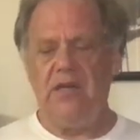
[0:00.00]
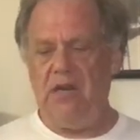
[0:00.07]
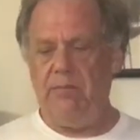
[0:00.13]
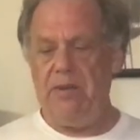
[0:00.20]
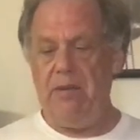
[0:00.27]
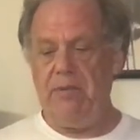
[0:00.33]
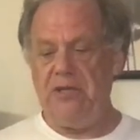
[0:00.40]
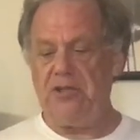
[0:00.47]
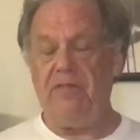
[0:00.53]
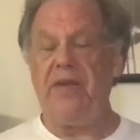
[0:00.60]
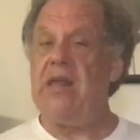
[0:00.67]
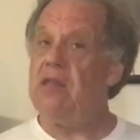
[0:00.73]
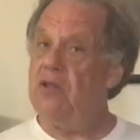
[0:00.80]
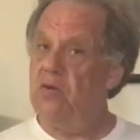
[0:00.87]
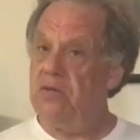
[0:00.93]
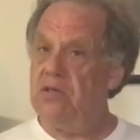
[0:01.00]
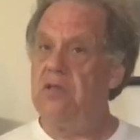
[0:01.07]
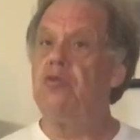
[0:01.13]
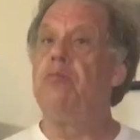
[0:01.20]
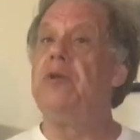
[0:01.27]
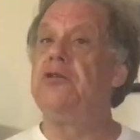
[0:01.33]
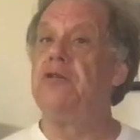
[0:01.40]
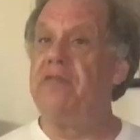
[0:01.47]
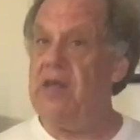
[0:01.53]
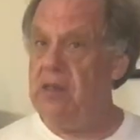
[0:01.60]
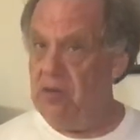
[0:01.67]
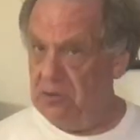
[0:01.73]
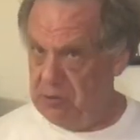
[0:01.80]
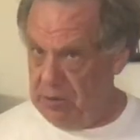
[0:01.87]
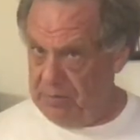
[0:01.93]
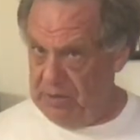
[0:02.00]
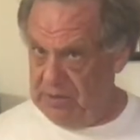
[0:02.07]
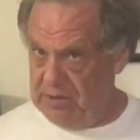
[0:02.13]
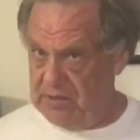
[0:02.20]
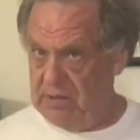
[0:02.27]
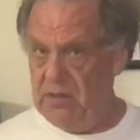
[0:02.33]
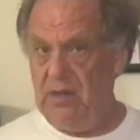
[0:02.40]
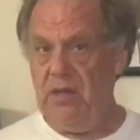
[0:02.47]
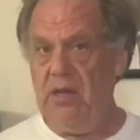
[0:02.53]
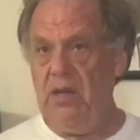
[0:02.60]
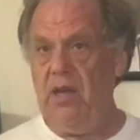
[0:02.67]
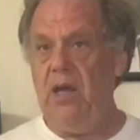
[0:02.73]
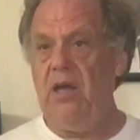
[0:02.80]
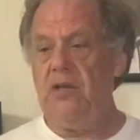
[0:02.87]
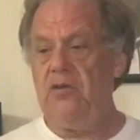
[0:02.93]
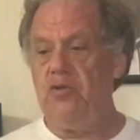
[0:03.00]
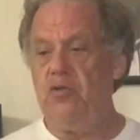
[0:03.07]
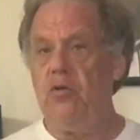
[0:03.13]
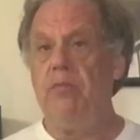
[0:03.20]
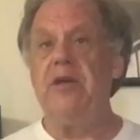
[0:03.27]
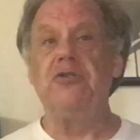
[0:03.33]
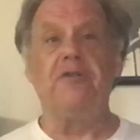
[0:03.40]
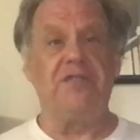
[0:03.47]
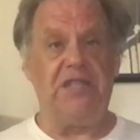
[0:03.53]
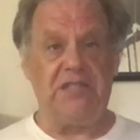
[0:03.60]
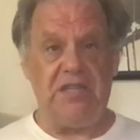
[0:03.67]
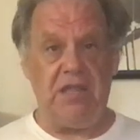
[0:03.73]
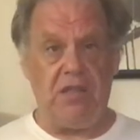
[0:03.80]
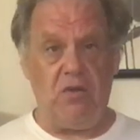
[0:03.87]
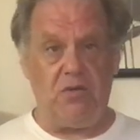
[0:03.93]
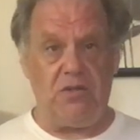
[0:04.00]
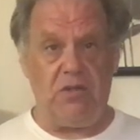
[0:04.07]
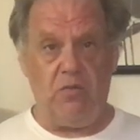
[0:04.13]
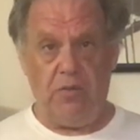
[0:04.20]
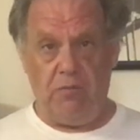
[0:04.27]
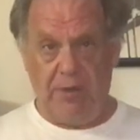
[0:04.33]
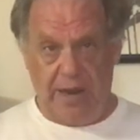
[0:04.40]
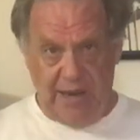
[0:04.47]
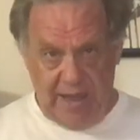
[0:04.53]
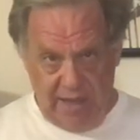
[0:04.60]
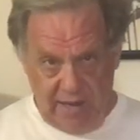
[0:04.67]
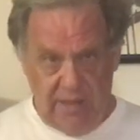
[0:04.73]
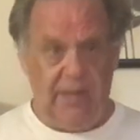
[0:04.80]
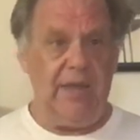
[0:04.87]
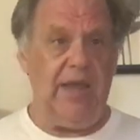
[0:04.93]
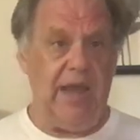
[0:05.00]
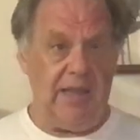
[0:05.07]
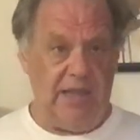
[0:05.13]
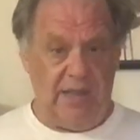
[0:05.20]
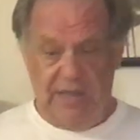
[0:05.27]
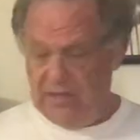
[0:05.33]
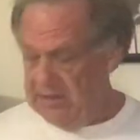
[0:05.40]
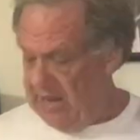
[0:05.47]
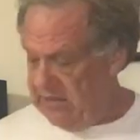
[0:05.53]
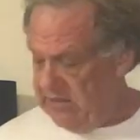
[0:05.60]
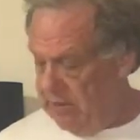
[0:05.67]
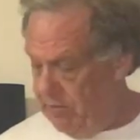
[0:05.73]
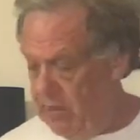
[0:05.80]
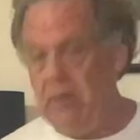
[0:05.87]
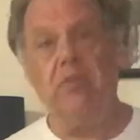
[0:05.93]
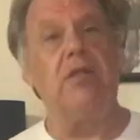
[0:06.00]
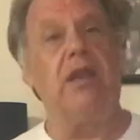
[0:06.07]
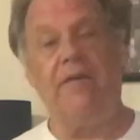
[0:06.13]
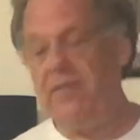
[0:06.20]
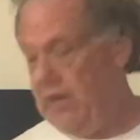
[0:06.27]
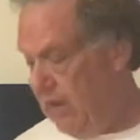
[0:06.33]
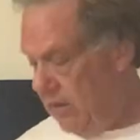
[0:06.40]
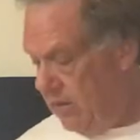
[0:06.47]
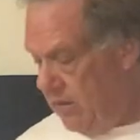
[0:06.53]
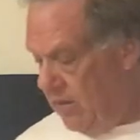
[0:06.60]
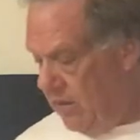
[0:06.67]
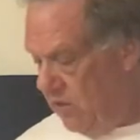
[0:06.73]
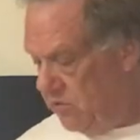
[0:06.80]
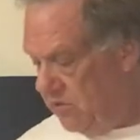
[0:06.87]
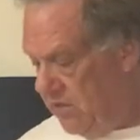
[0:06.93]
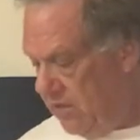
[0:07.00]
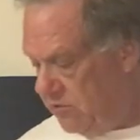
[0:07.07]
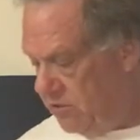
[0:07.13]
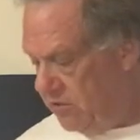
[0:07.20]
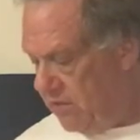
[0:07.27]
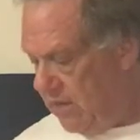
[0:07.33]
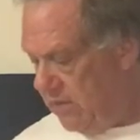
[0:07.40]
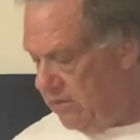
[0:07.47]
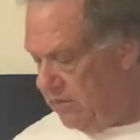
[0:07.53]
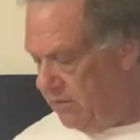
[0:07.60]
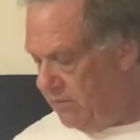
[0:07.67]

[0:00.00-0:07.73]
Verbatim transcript: It'll be a measure of eighth notes, to a measure of eighth note triplets, to a measure of 16th notes with the right hand, and then the exact same thing with the left hand. Here's the exercise.